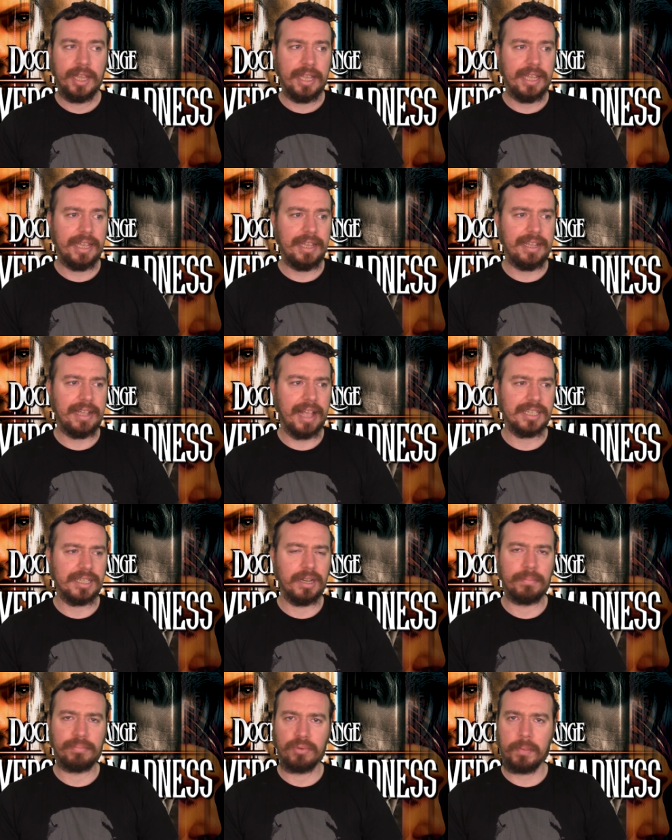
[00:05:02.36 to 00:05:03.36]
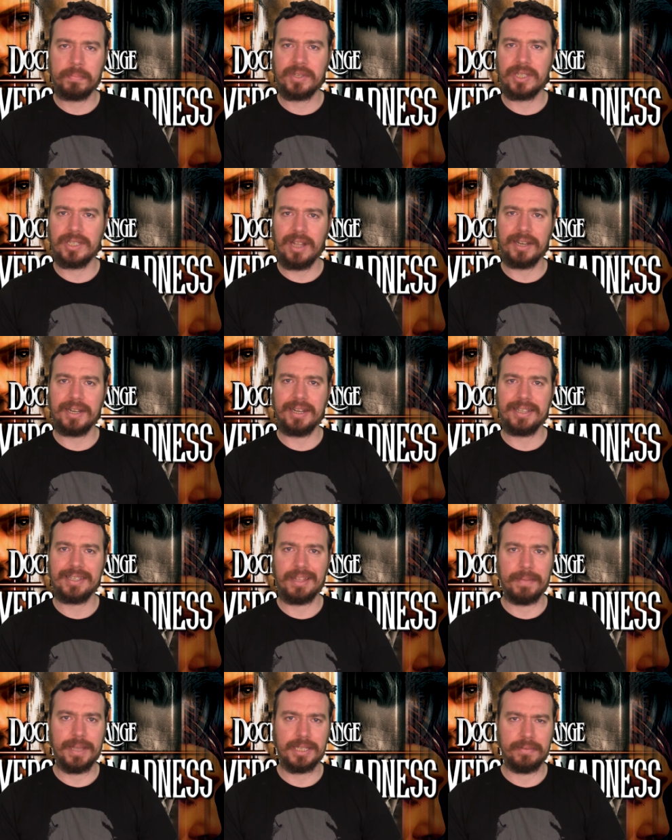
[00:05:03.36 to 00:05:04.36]
He has an abrupt snottiness
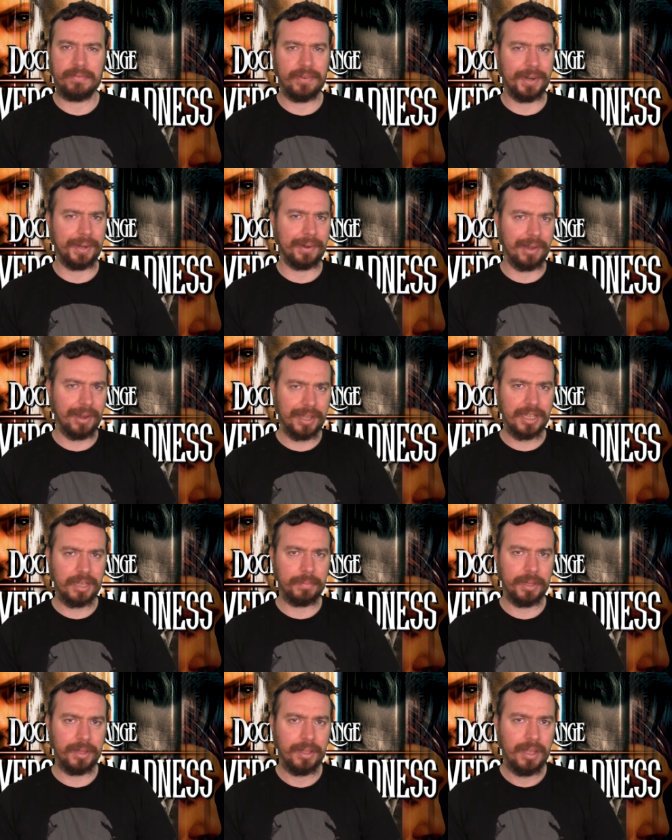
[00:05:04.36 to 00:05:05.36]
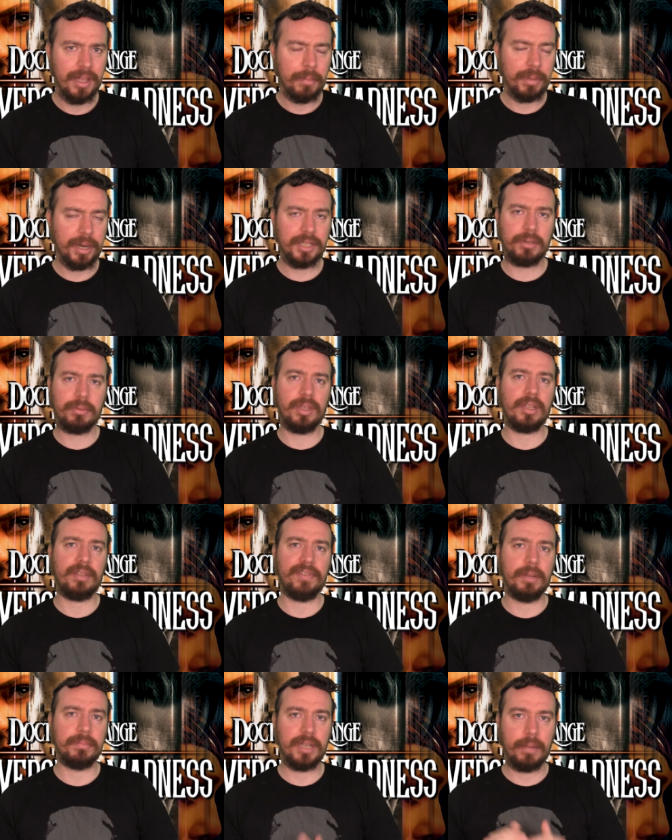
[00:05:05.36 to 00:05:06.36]
that makes him very unlikable, but I do think the
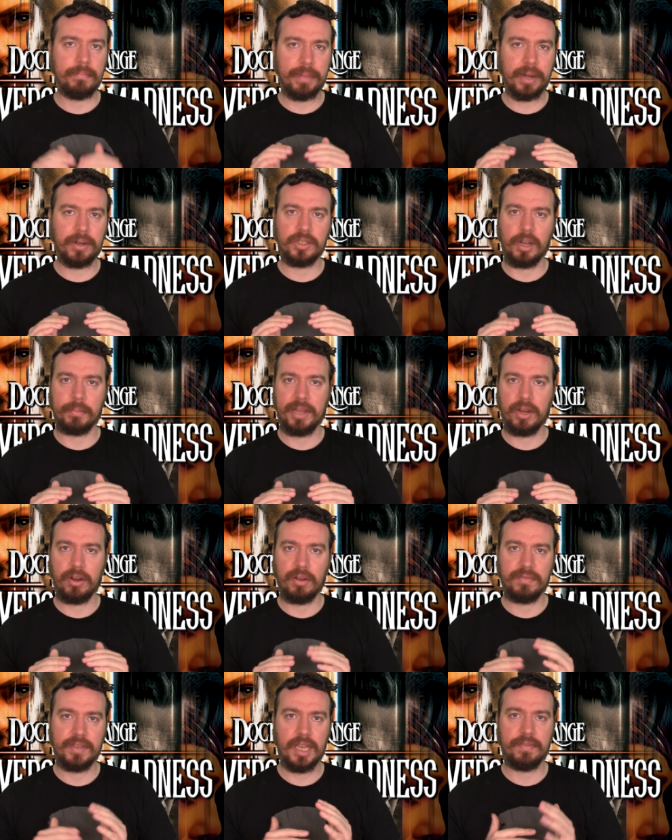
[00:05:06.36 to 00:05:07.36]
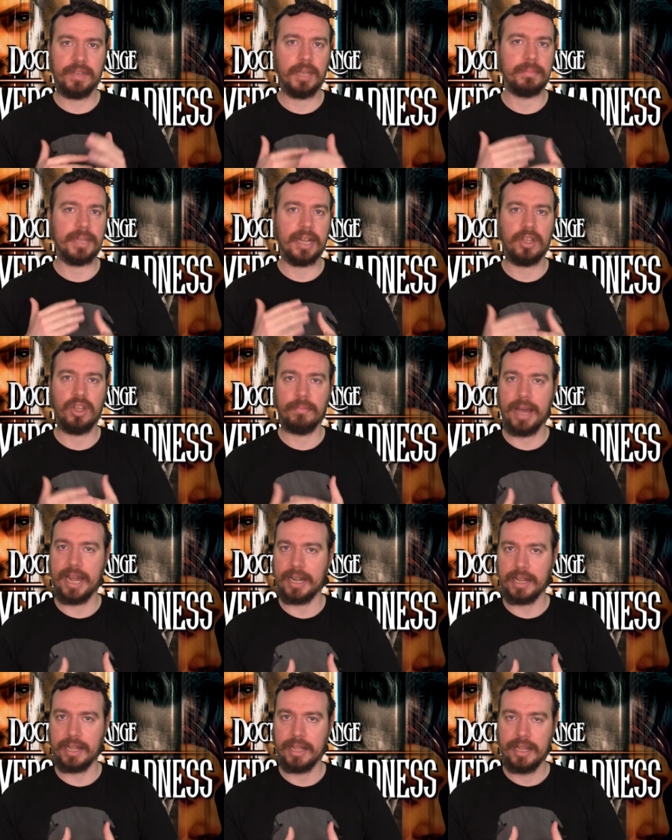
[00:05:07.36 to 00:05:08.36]
film did a better job here of giving him that
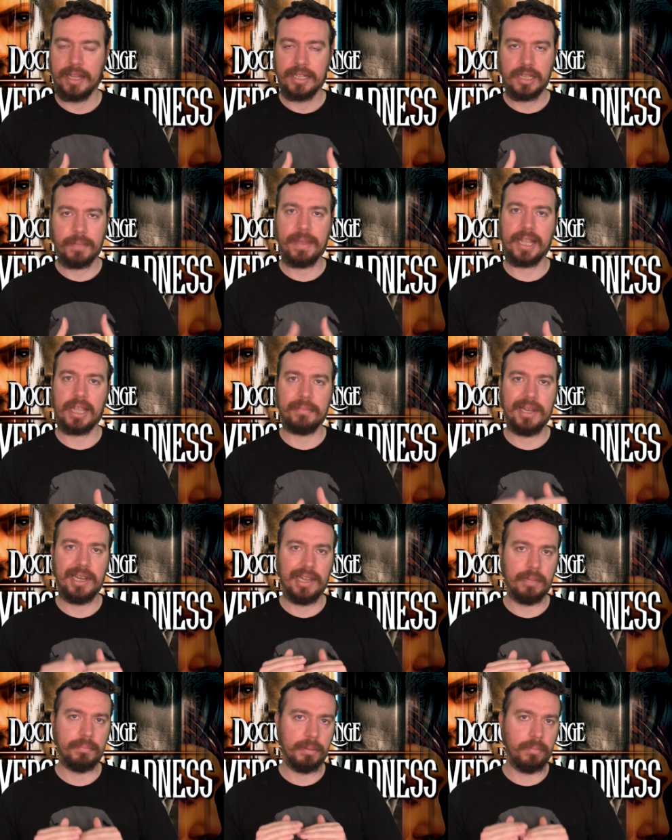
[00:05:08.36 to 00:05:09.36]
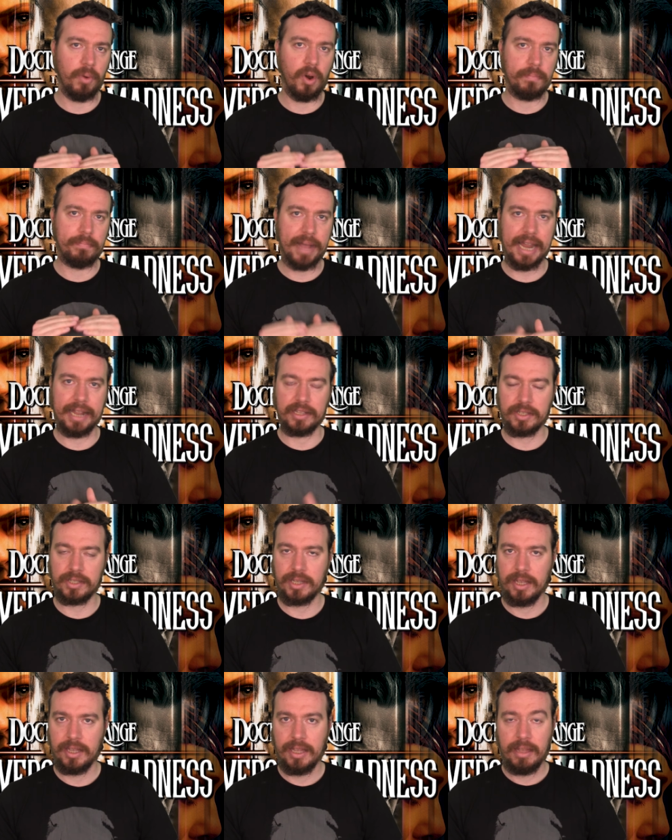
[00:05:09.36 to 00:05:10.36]
humanity to make him a little bit more
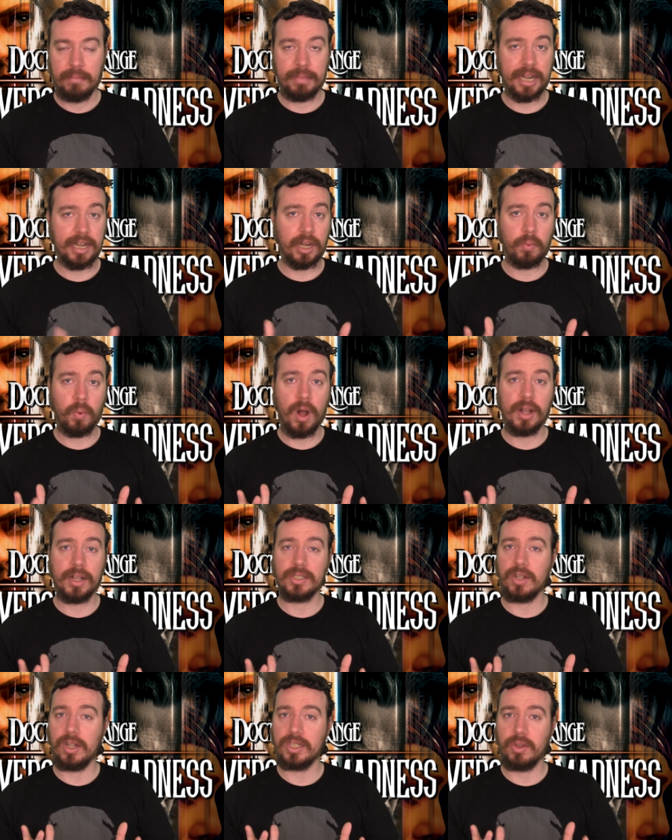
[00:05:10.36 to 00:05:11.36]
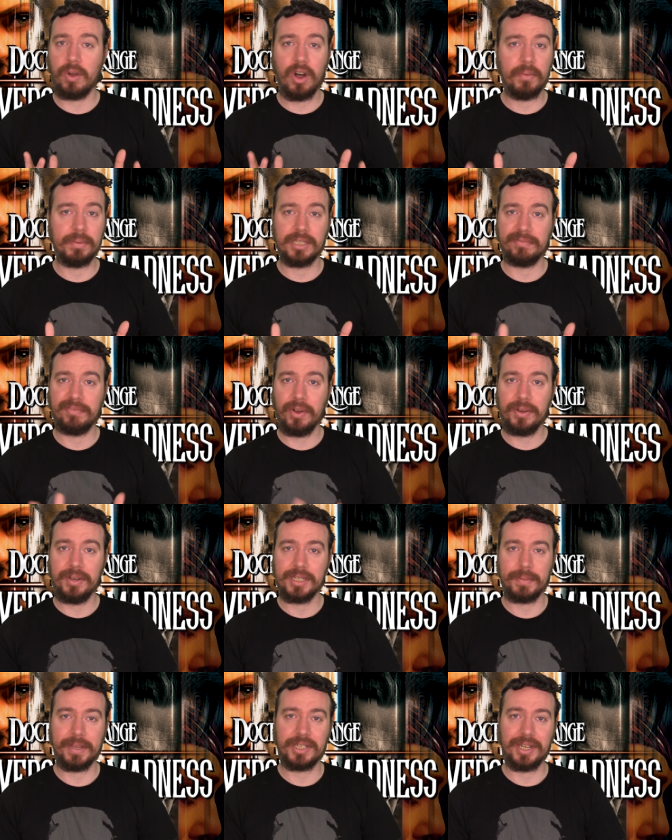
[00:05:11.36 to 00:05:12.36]
balanced. Benedict Wong is also always fun,
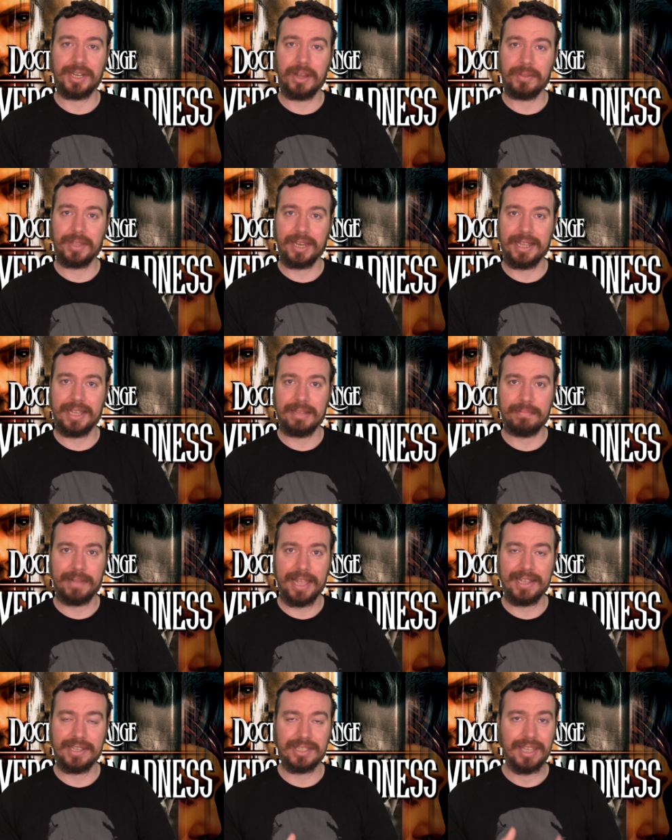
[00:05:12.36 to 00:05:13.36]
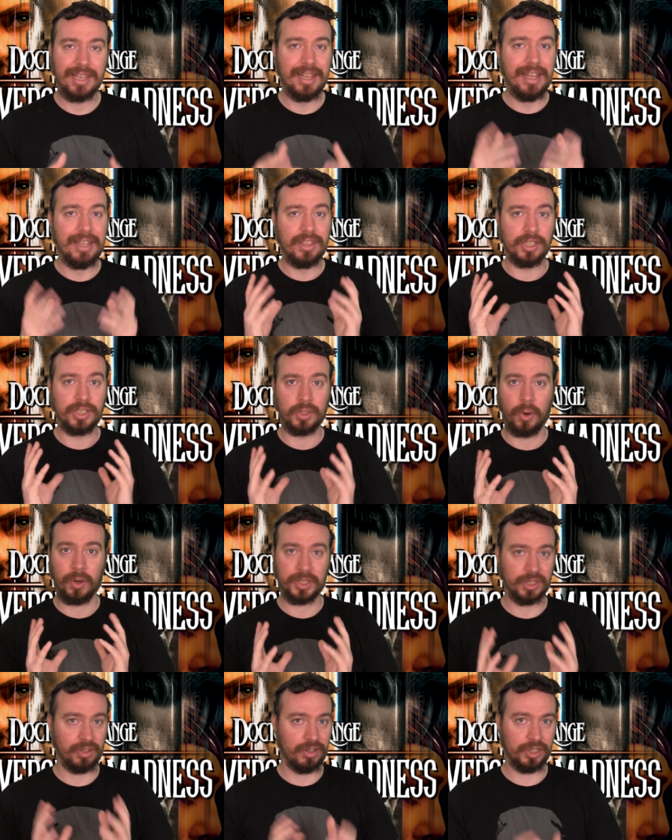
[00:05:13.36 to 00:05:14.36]
especially now that he plays the
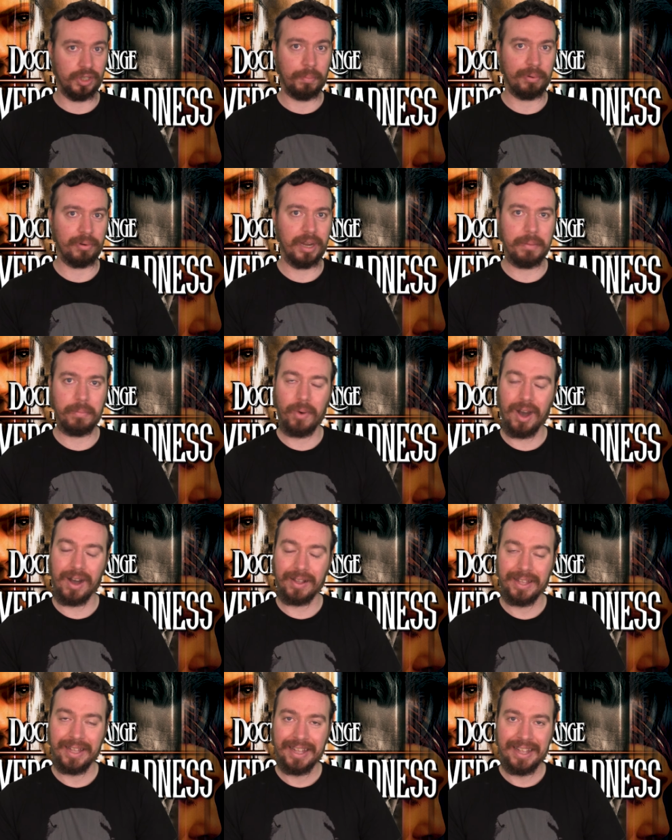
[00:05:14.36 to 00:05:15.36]
Sorcerer Supreme Wong.